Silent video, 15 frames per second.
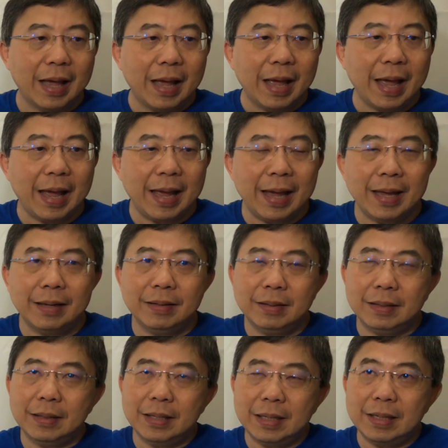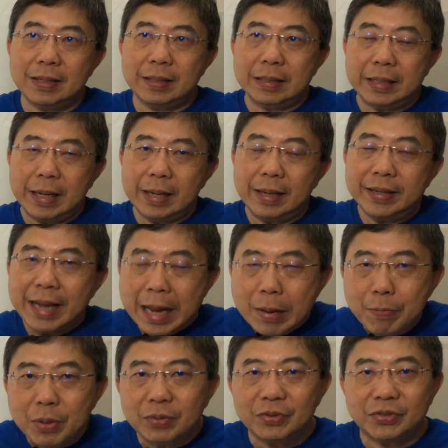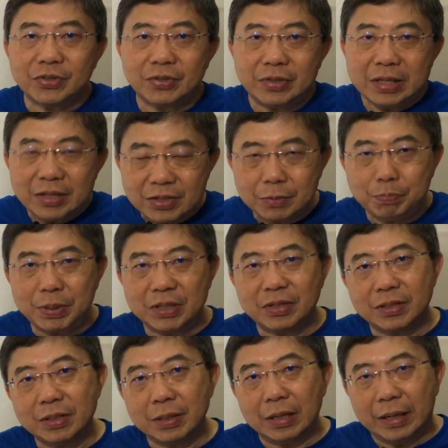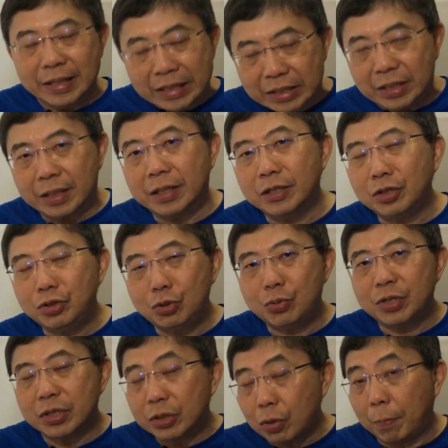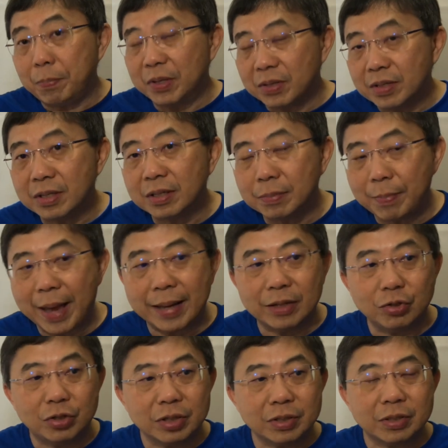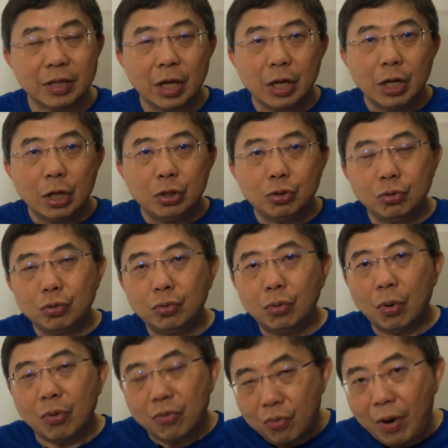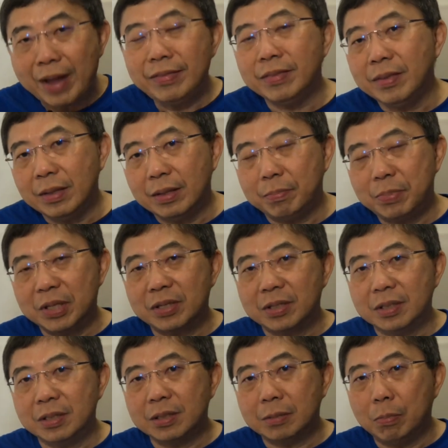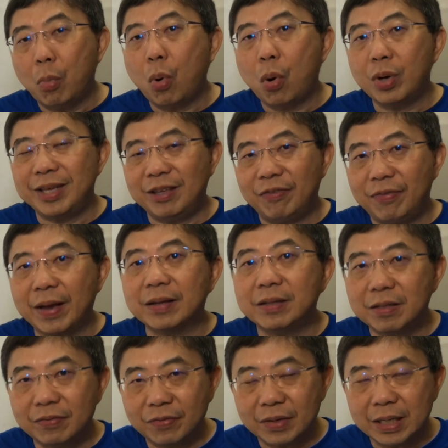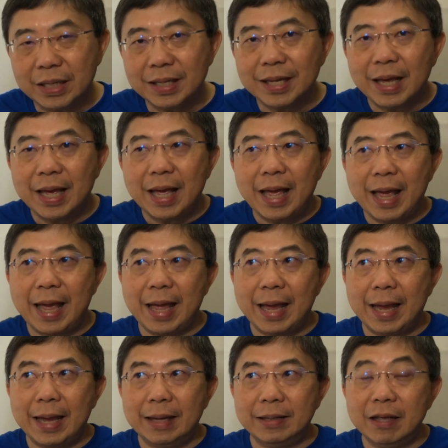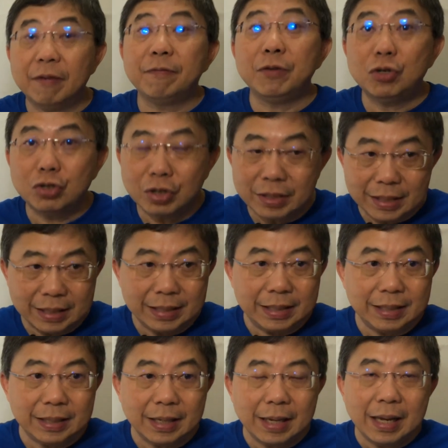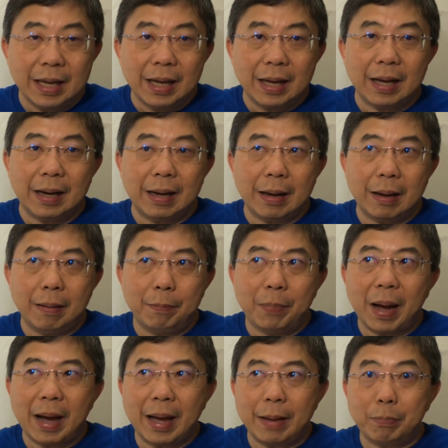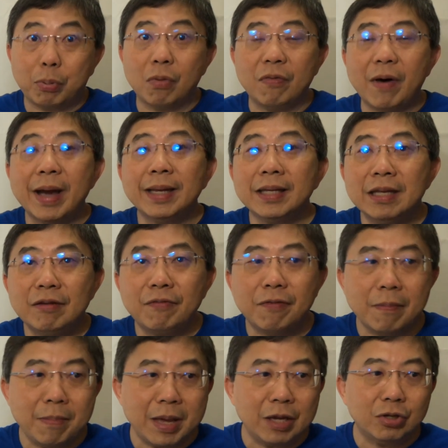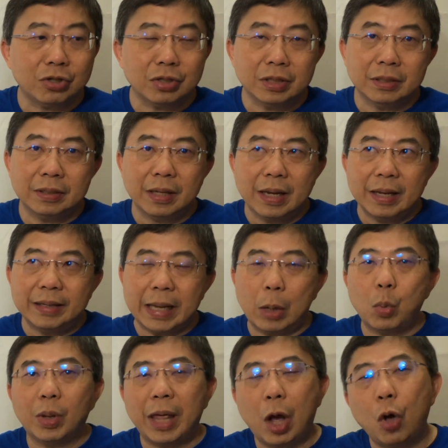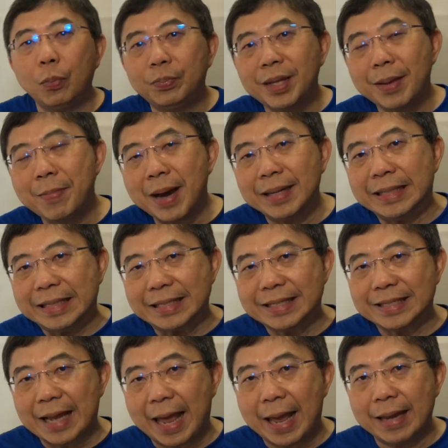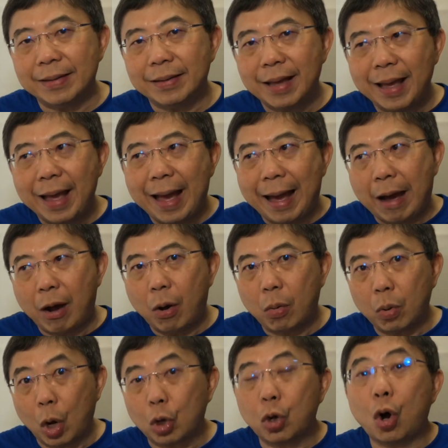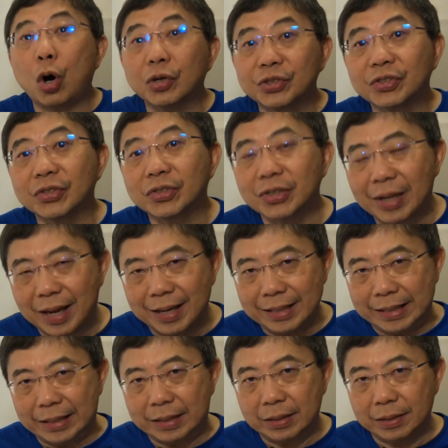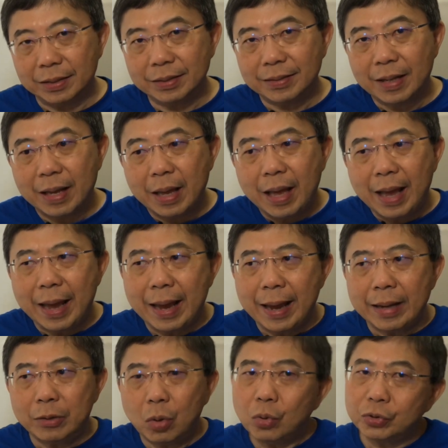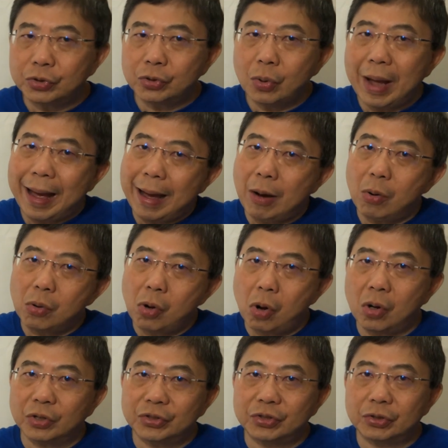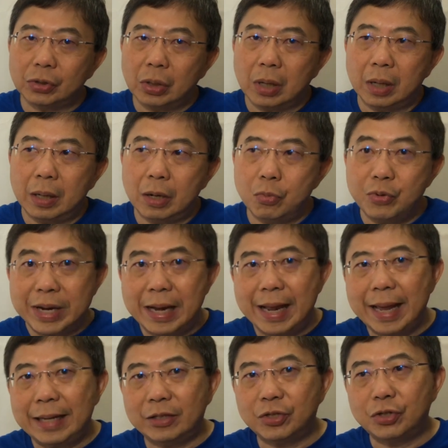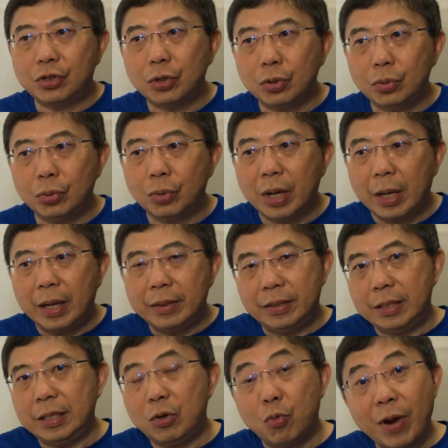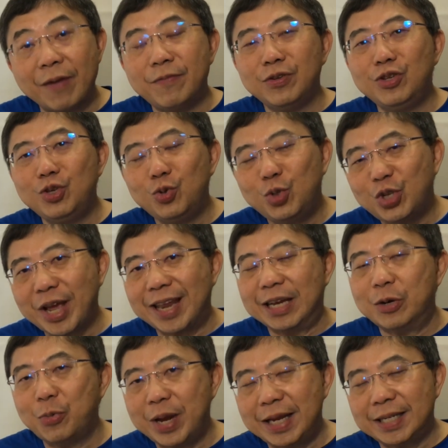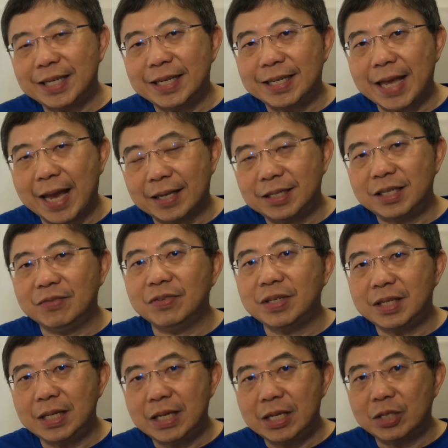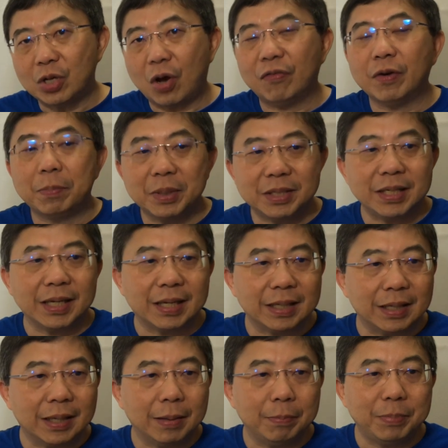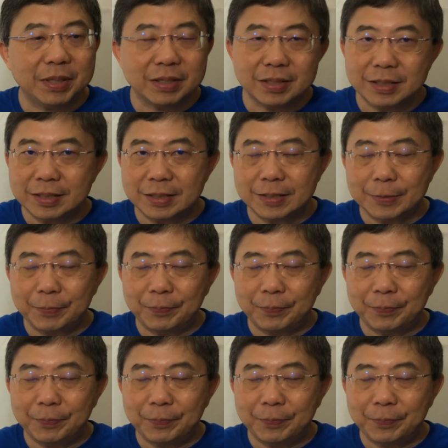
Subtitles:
and it enables these internal users or business managers to run the business more effectively and efficiently by providing information that will help them understand how costs are incurred, and also how costs relates to the revenue generating activities of a particular business.